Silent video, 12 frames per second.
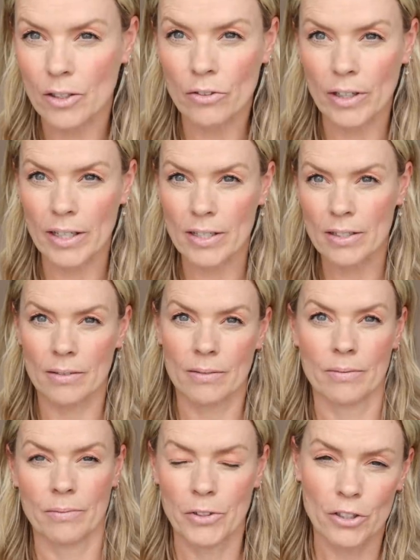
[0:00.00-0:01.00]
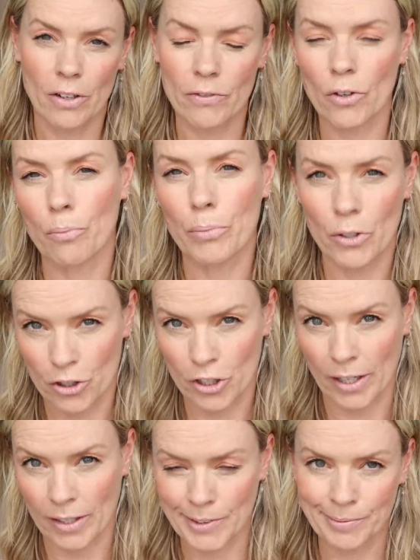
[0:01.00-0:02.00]
in Greece, which I've not booked
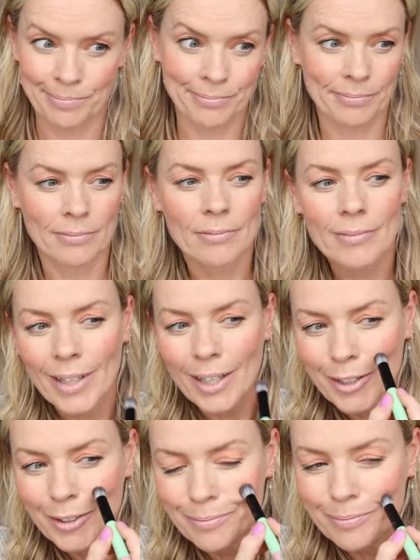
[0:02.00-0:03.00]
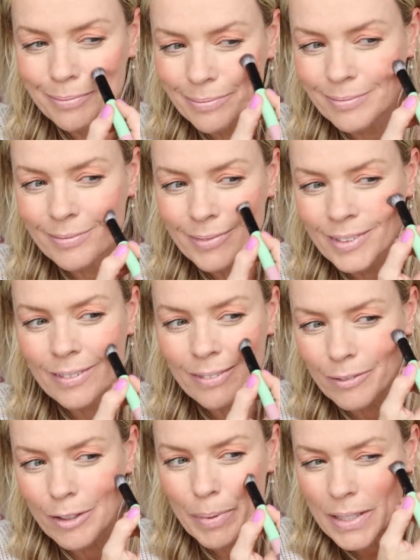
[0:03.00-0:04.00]
yet.
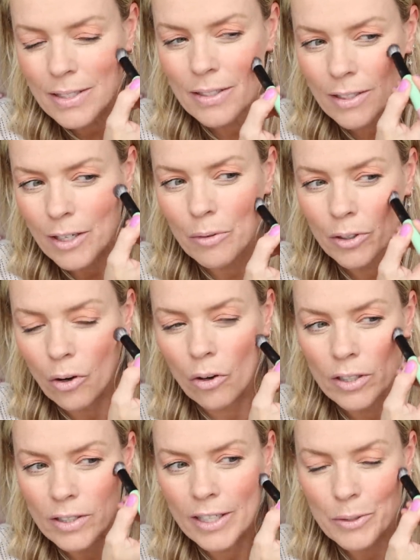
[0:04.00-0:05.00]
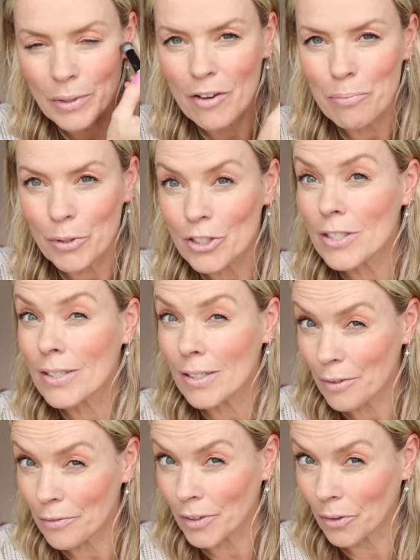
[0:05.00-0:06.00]
A bit slow on our holidays. We have booked a
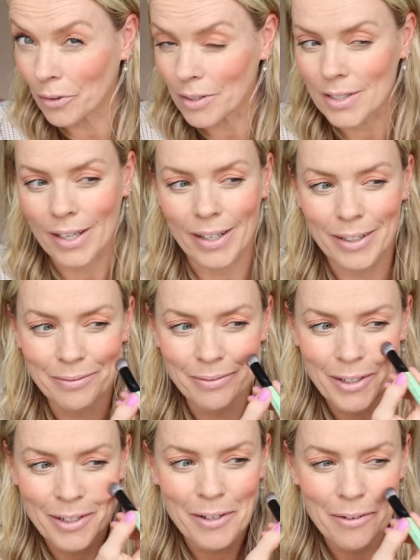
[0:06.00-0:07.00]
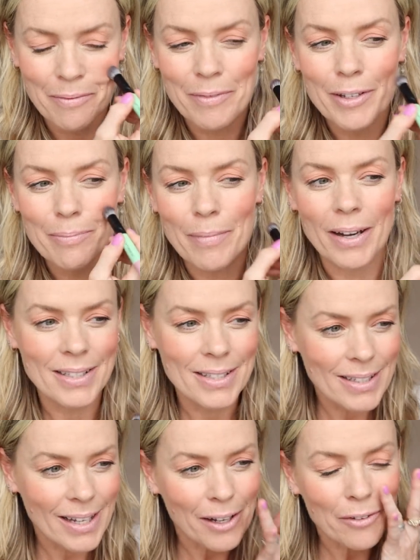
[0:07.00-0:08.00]
surfing holiday with
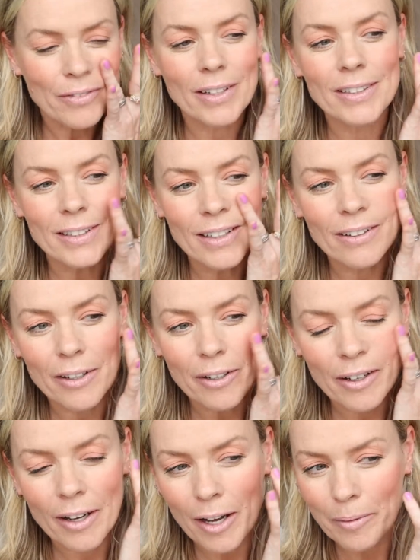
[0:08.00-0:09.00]
myself and another